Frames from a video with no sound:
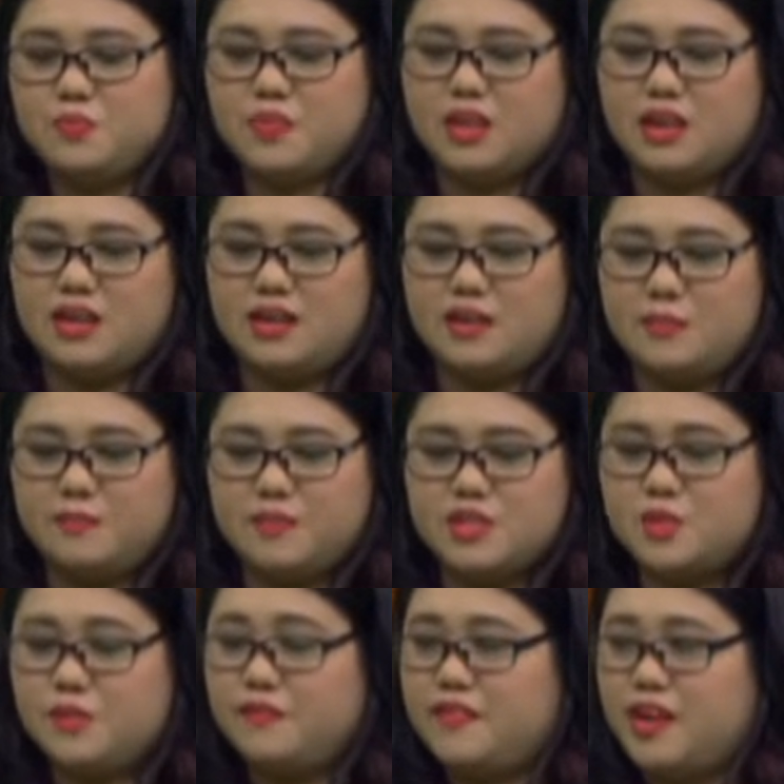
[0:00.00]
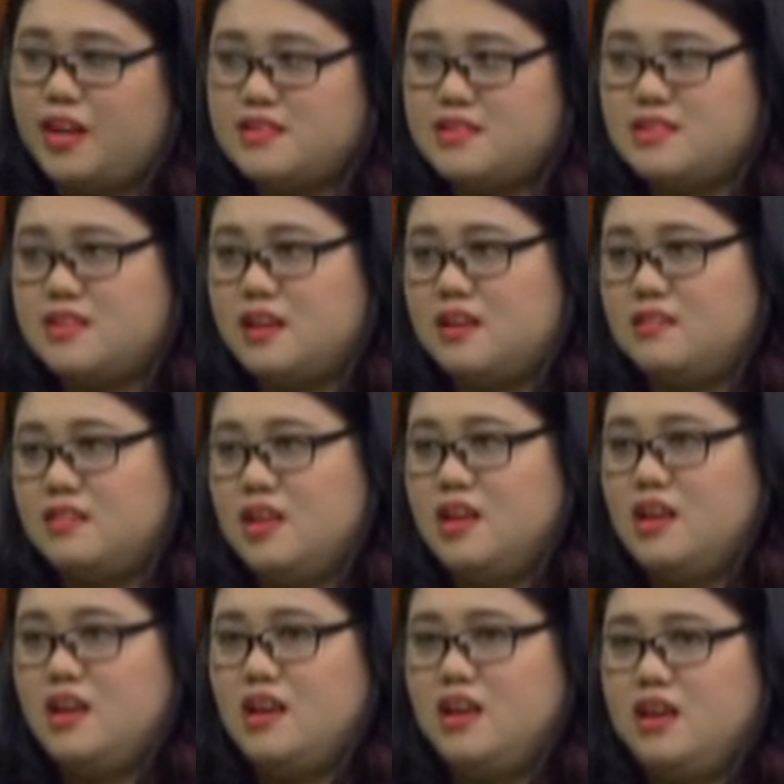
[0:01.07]
vast that
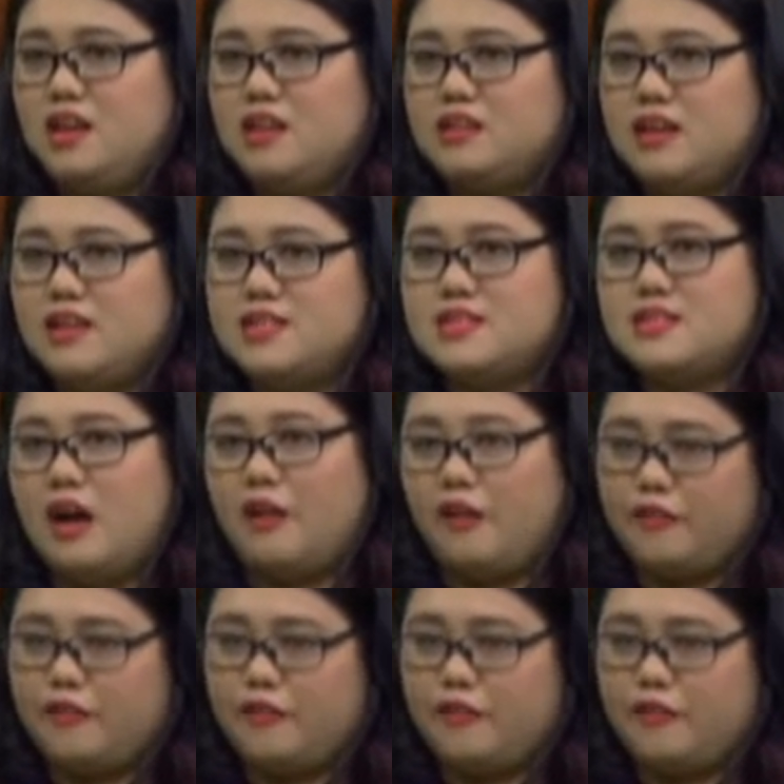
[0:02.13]
there's,